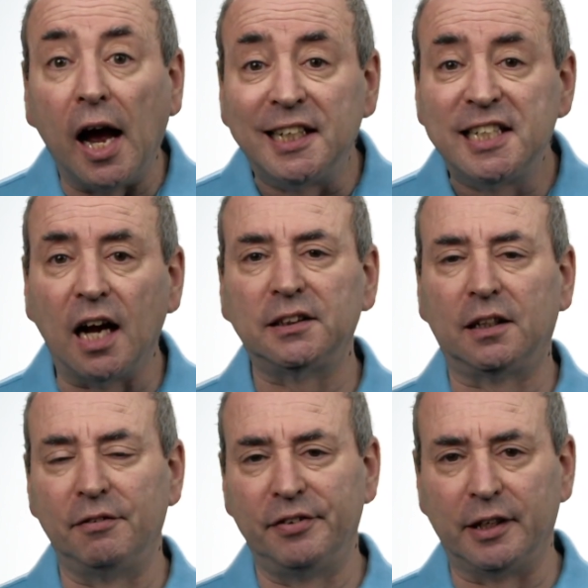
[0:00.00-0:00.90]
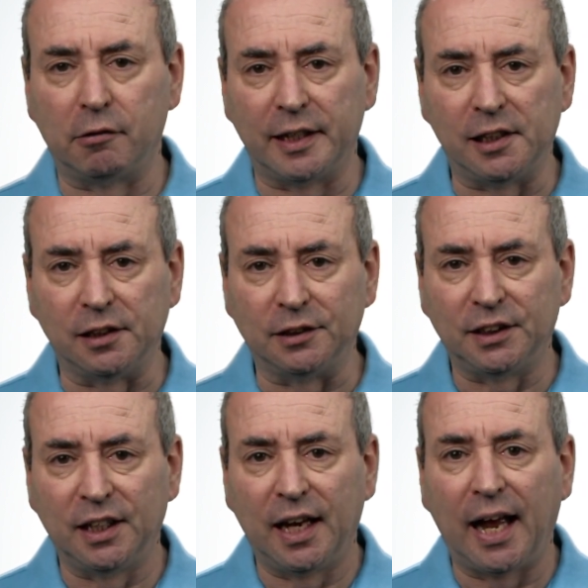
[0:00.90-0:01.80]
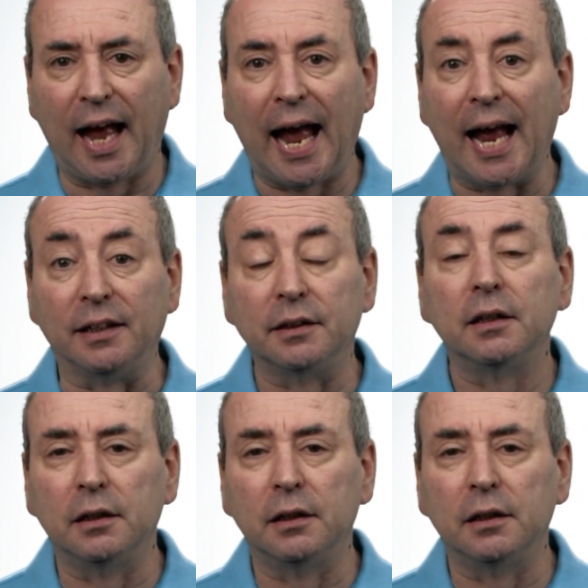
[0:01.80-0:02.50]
adjust configurations, and